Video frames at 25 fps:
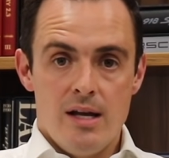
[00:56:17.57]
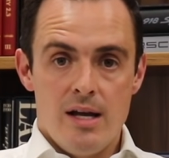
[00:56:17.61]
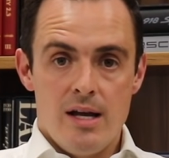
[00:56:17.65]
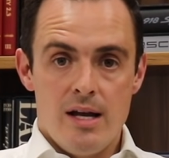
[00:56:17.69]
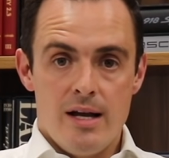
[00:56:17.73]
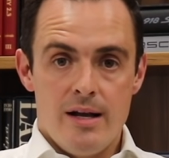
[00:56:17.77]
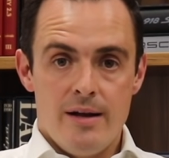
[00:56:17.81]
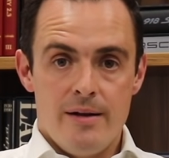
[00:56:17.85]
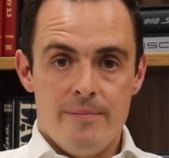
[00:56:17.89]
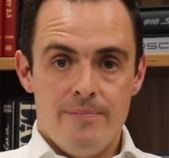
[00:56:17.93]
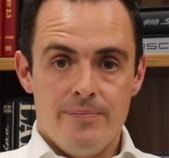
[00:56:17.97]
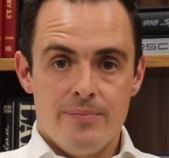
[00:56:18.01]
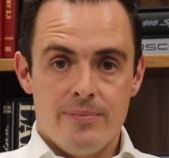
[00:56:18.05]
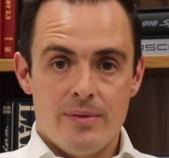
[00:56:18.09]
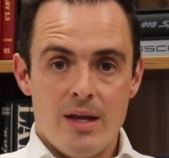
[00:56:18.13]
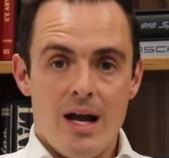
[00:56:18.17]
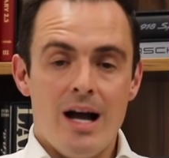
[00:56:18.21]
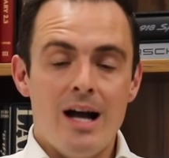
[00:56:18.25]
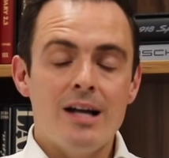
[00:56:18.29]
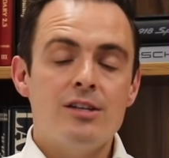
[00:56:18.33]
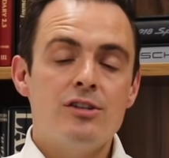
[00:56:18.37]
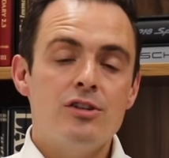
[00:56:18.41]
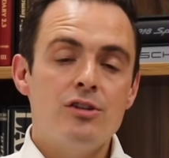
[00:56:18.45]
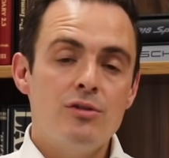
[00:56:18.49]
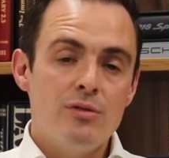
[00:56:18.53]

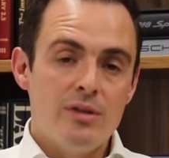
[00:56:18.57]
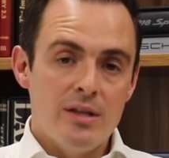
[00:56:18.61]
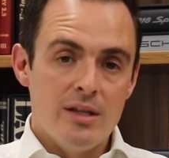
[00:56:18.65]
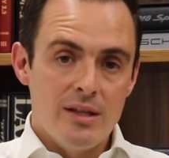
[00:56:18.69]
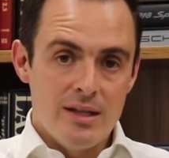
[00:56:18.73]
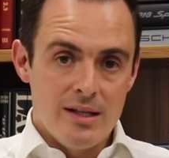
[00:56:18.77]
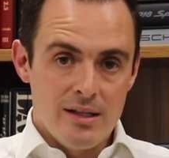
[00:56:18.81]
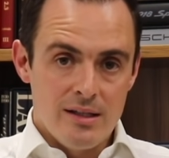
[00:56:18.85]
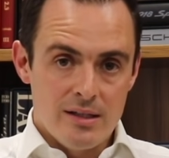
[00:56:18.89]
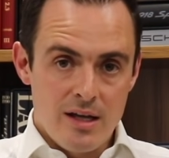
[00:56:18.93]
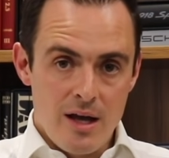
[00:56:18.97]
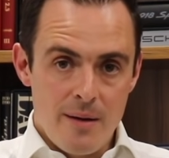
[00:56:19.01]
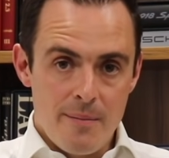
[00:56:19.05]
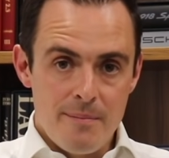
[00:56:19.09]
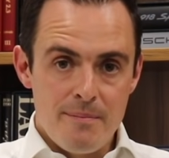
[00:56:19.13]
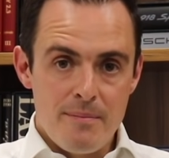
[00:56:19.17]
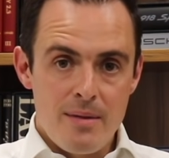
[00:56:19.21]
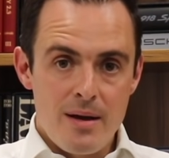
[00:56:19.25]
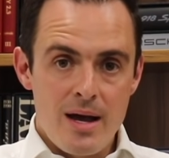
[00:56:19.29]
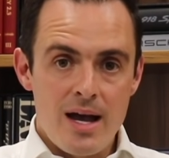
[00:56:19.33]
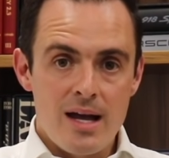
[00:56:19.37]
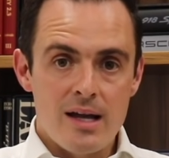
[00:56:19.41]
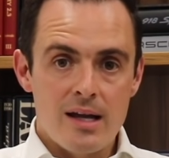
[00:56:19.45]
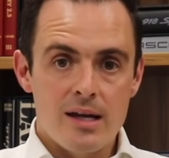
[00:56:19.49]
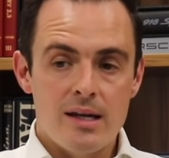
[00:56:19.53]
I do think they'll come
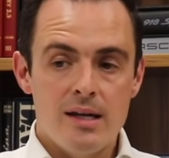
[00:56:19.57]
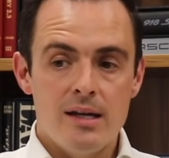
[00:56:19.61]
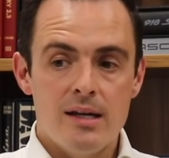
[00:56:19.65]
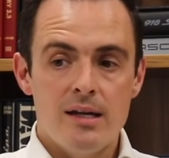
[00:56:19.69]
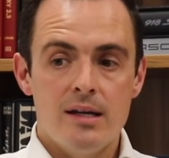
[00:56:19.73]
back.